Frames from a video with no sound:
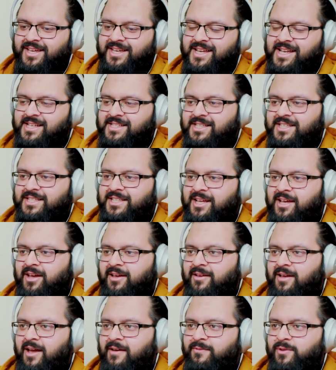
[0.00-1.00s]
Is this?
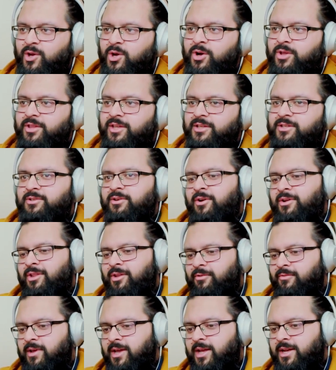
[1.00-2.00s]
Have you got this on
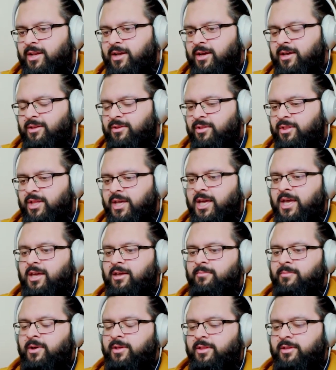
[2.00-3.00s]
the radar? Are you
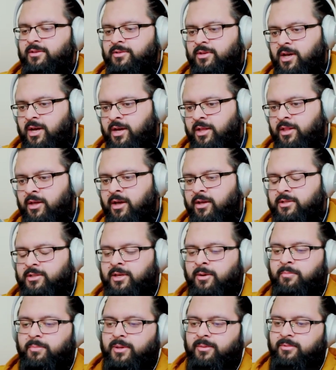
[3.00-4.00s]
thinking about this? How are
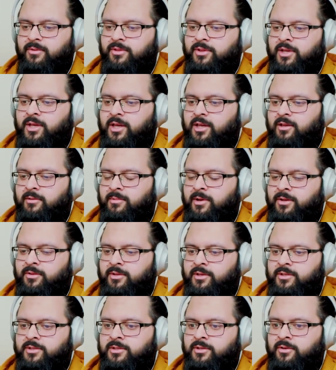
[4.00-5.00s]
some people thinking about
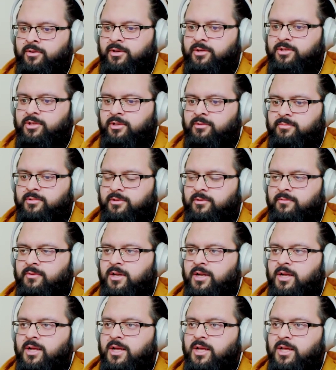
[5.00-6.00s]
this? In terms of
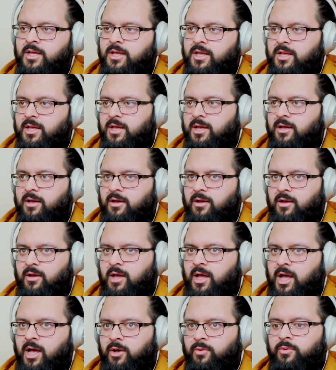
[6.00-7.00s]

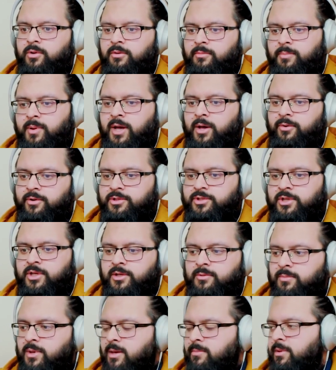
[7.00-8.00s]
how will power
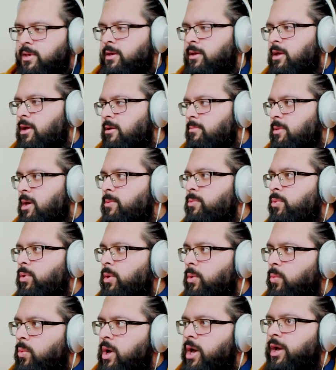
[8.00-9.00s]
change? Maybe we
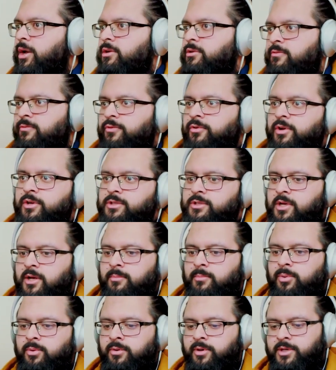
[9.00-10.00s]
work to, for
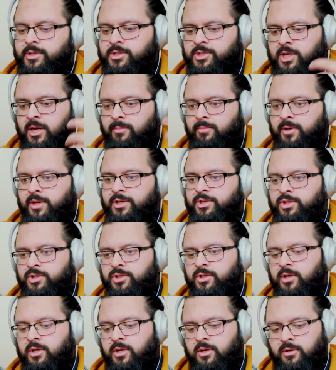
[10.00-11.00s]
example, establish
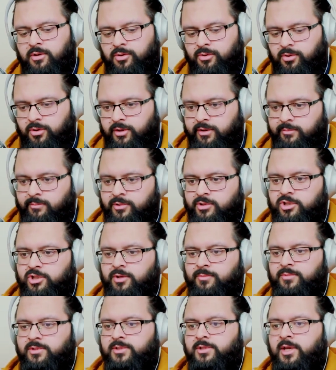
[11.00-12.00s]
all the
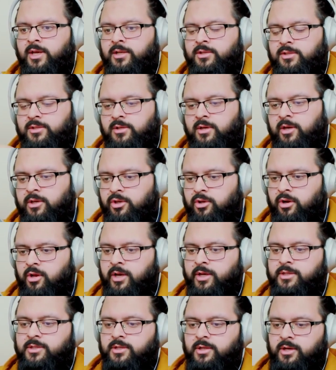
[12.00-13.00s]
Muslim states are
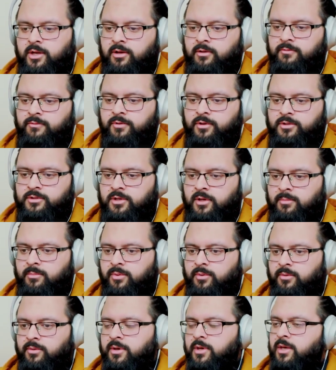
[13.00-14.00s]
united now, for
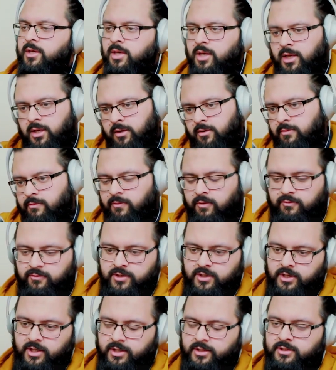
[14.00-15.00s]
example, in 50
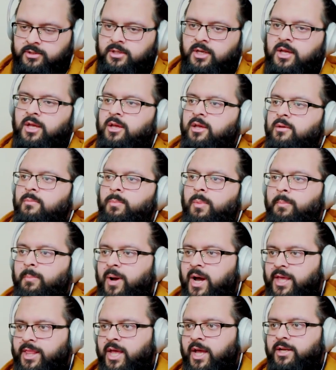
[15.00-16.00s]
years. But
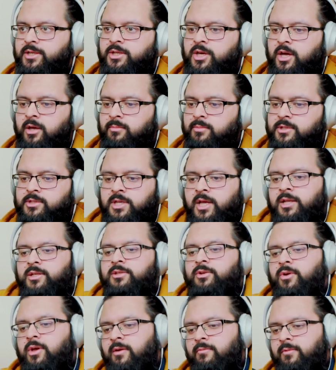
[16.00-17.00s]
by that time, states
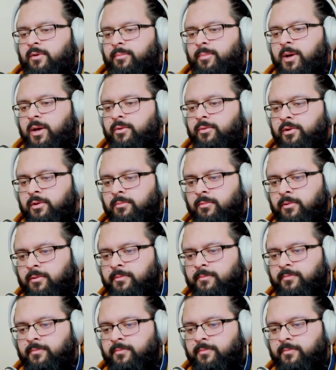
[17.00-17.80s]
don't have any power anymore.